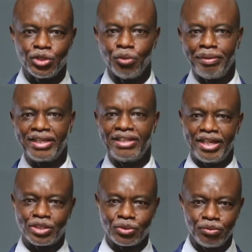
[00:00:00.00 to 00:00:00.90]
So back in
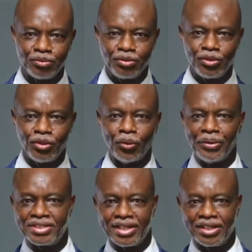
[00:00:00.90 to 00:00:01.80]
high school,
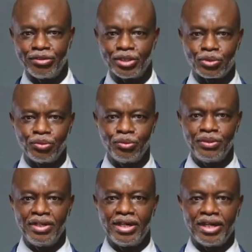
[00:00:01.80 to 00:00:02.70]
or in secondary
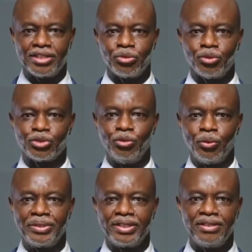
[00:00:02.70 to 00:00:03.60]
school, as it was
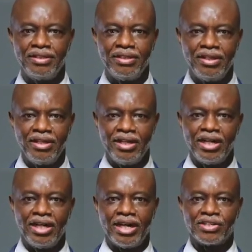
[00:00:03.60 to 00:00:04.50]
known then,
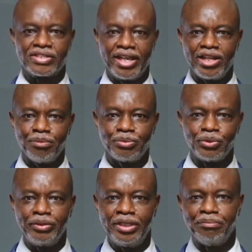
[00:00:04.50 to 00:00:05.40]
I signed up
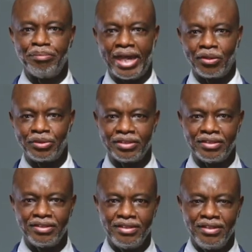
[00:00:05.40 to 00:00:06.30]
to read
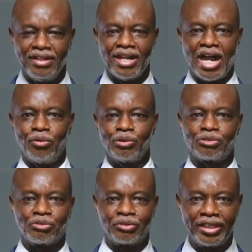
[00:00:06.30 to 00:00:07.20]
biology. I
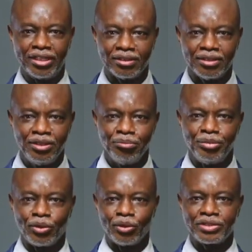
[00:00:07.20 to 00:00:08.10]
was thrilled
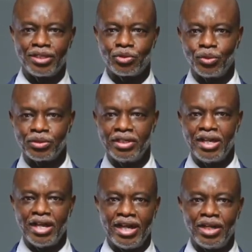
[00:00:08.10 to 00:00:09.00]
because I thought
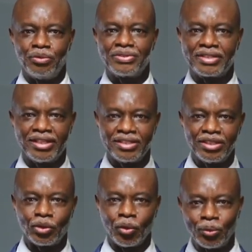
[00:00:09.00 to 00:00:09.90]
I was
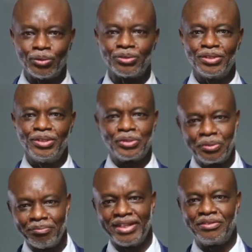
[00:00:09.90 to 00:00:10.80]
getting close
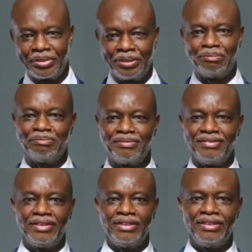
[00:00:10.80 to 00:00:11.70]
to my dream.
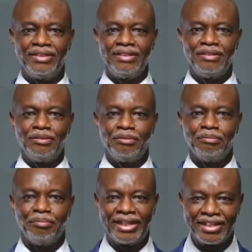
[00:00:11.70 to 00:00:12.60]

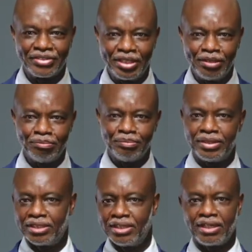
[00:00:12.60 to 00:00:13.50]
But that
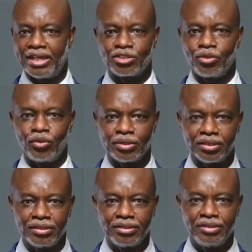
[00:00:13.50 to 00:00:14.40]
dream did not last long.